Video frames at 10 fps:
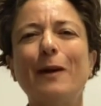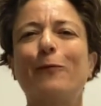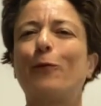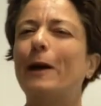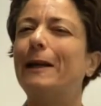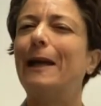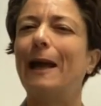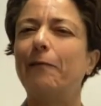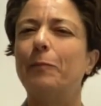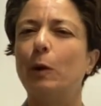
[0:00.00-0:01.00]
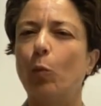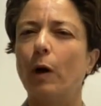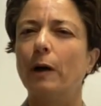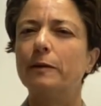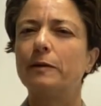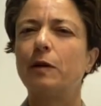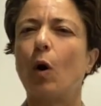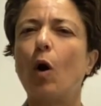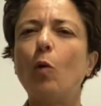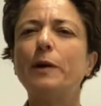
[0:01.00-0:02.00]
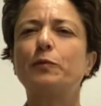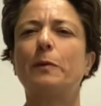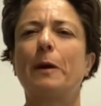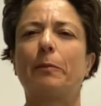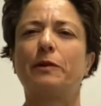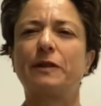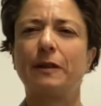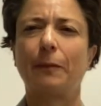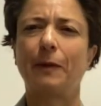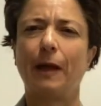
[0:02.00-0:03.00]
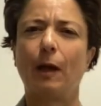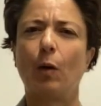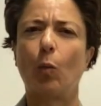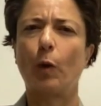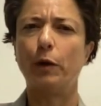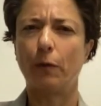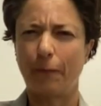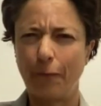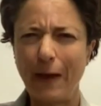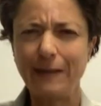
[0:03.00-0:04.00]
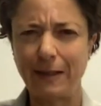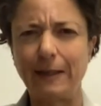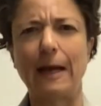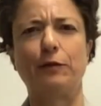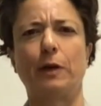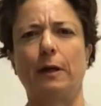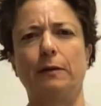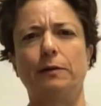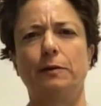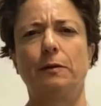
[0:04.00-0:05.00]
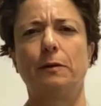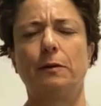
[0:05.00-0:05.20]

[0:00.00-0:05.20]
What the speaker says: my friend gave me was to always remember something when you're facing that challenge.